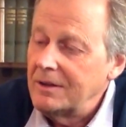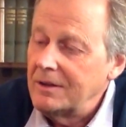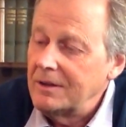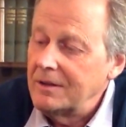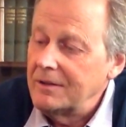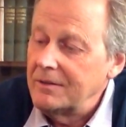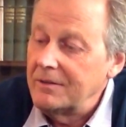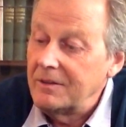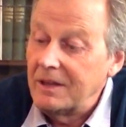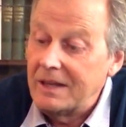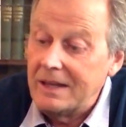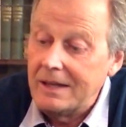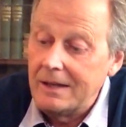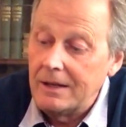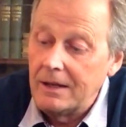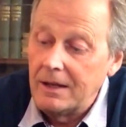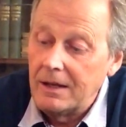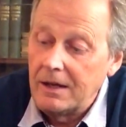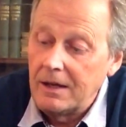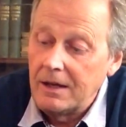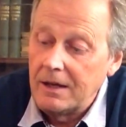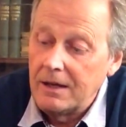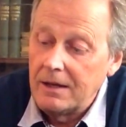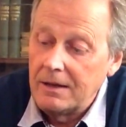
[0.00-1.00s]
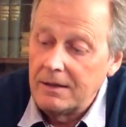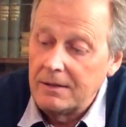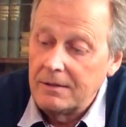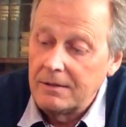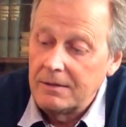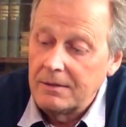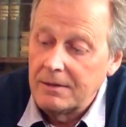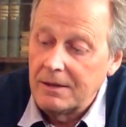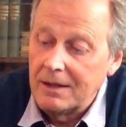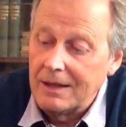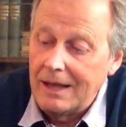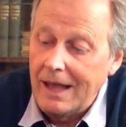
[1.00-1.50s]
dealer,
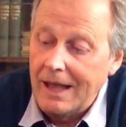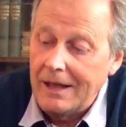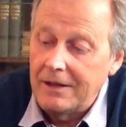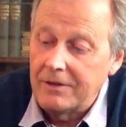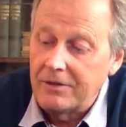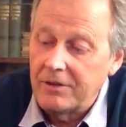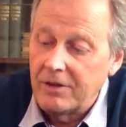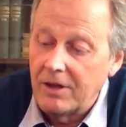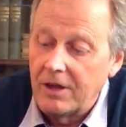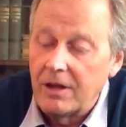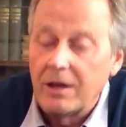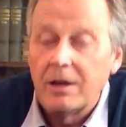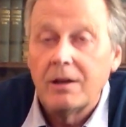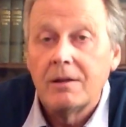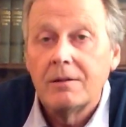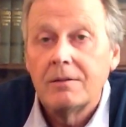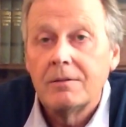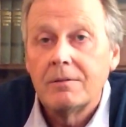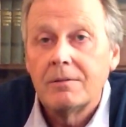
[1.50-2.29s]
collector,